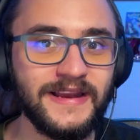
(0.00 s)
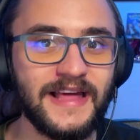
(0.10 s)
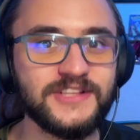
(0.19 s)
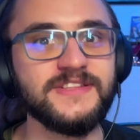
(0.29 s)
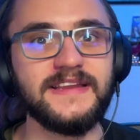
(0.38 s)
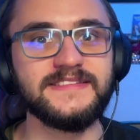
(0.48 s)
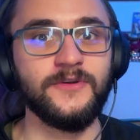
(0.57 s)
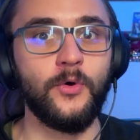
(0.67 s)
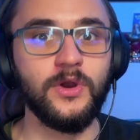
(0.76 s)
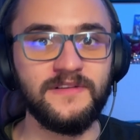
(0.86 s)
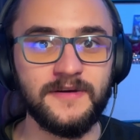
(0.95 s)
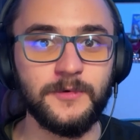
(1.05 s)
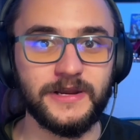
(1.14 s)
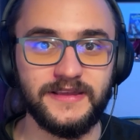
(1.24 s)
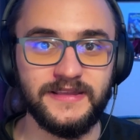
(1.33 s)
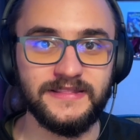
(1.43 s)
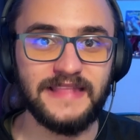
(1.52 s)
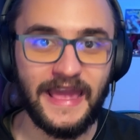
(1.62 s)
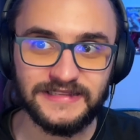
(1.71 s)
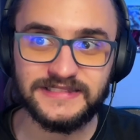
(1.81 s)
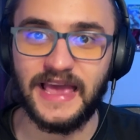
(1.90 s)
legendaries and all of them were in
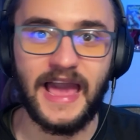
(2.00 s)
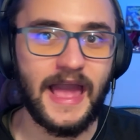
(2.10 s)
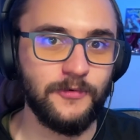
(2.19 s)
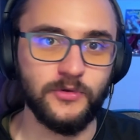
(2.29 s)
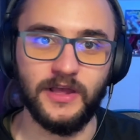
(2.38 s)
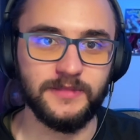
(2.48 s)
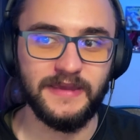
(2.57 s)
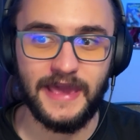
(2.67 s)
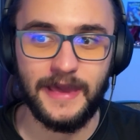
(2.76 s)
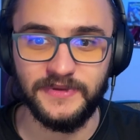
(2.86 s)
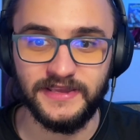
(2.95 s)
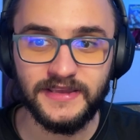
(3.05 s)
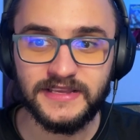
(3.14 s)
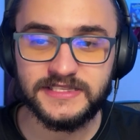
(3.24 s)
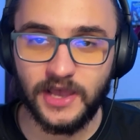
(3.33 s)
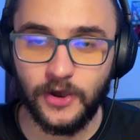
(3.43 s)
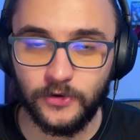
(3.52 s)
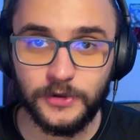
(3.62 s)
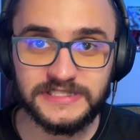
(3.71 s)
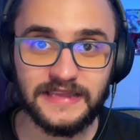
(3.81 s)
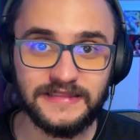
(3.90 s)
dens, I would not be happy. So
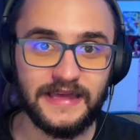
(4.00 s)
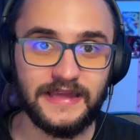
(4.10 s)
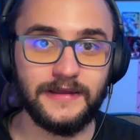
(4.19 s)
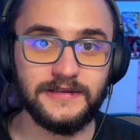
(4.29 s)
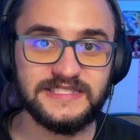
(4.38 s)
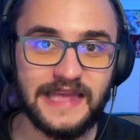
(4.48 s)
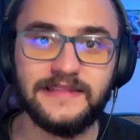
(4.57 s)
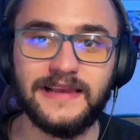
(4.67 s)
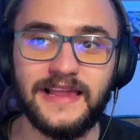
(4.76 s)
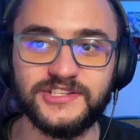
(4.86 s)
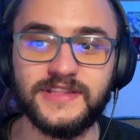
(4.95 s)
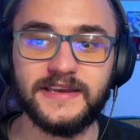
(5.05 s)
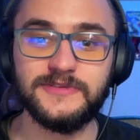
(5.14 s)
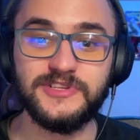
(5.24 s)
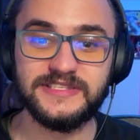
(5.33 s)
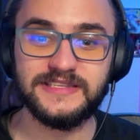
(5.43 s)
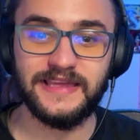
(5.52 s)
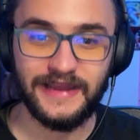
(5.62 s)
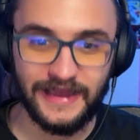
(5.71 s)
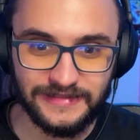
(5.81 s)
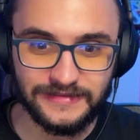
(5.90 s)
looks like they're static legendaries, which is
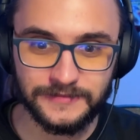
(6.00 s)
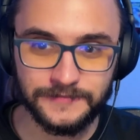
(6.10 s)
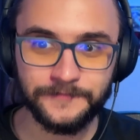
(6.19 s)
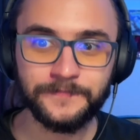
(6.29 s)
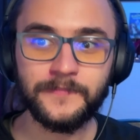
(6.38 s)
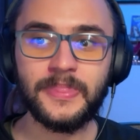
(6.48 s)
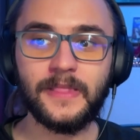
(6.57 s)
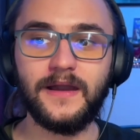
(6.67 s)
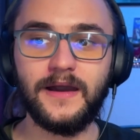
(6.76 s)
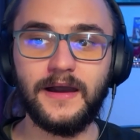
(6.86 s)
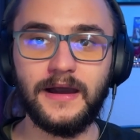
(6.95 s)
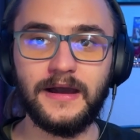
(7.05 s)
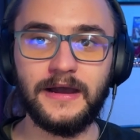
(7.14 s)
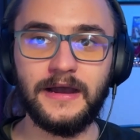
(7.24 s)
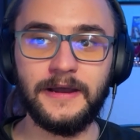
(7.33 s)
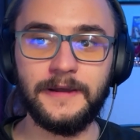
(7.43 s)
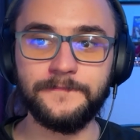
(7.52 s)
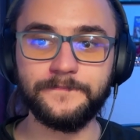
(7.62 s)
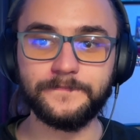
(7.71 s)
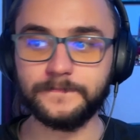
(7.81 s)
great. We're